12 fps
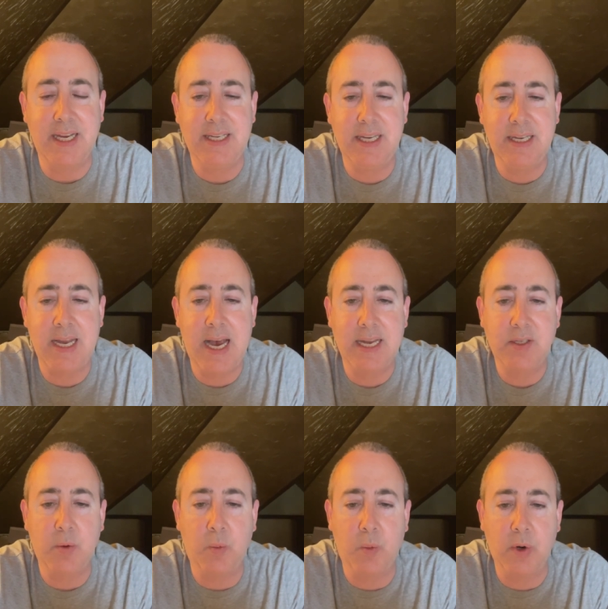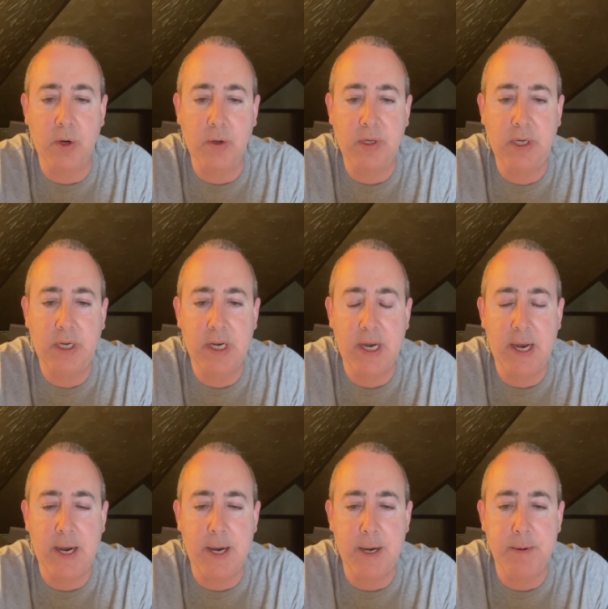I did not work
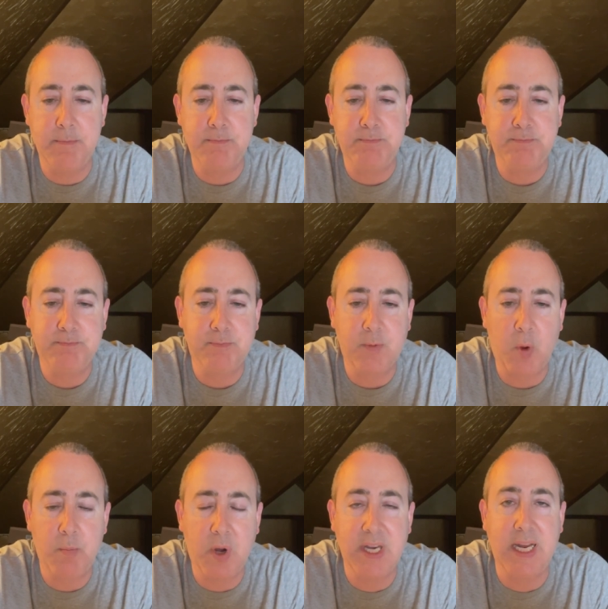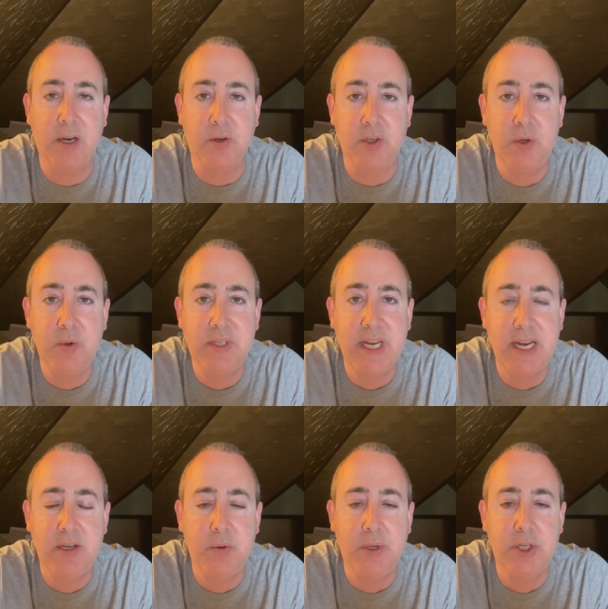Monday or Tuesday
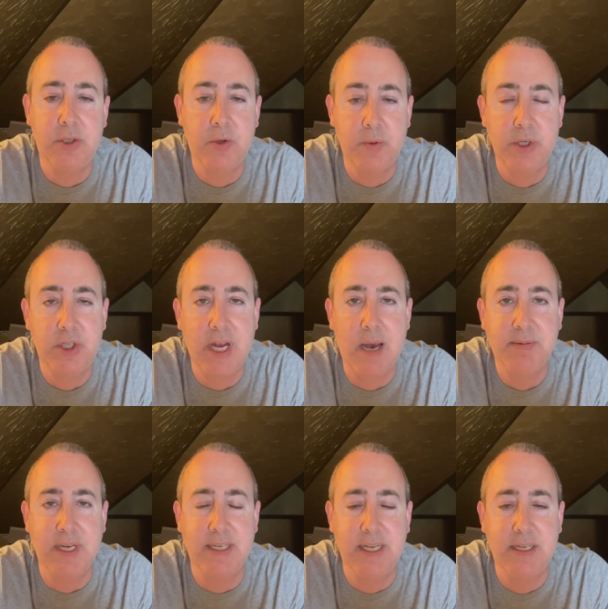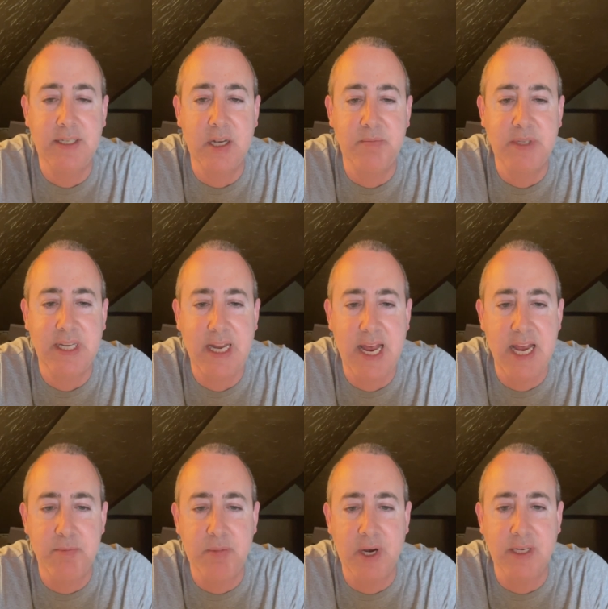doing shops. I did some today,
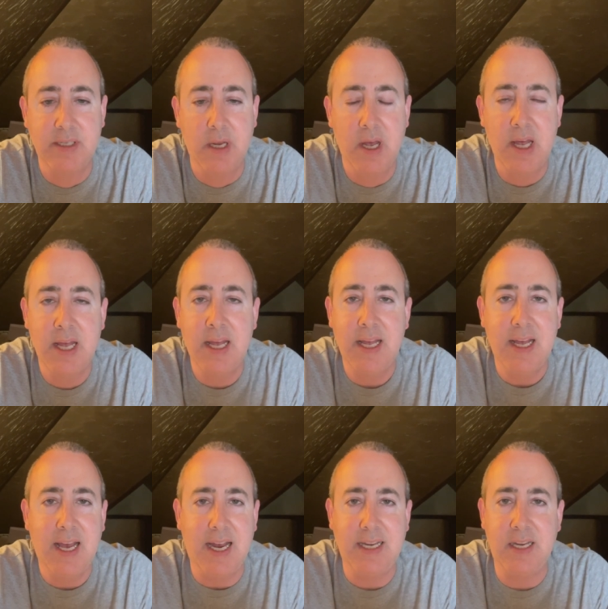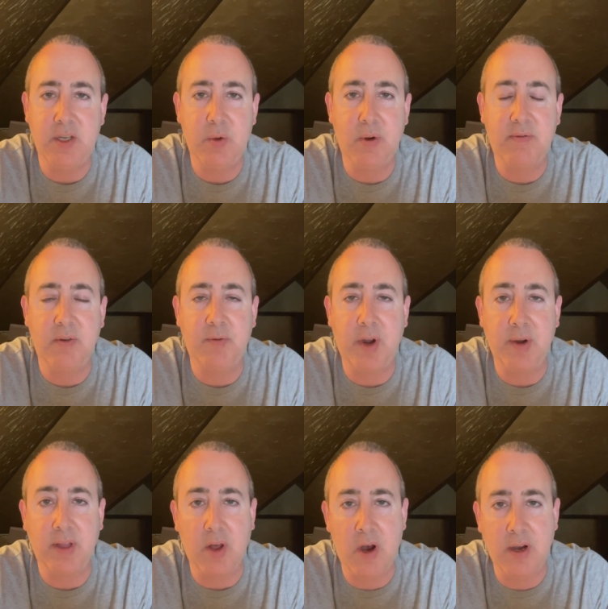but I didn't do it for very
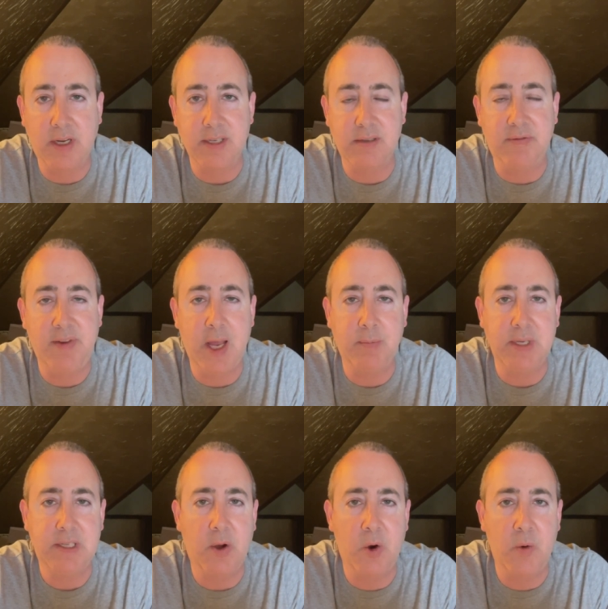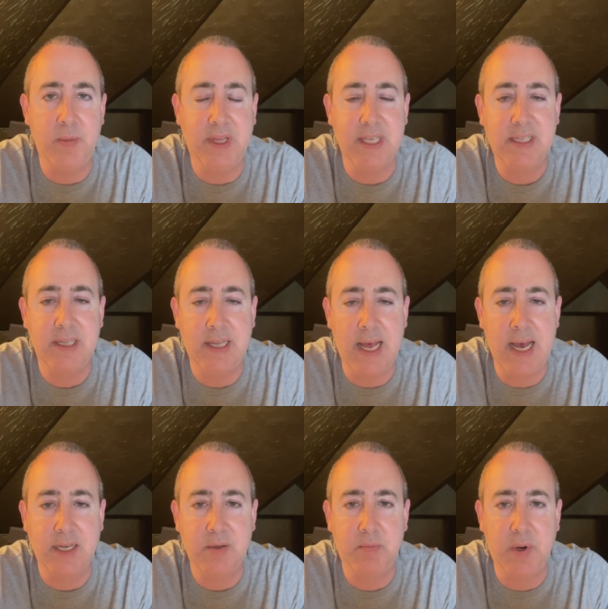long because the family's home and this and
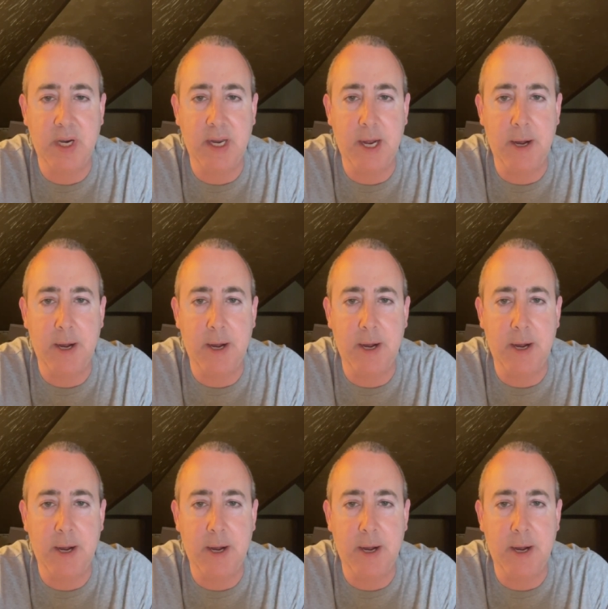that. But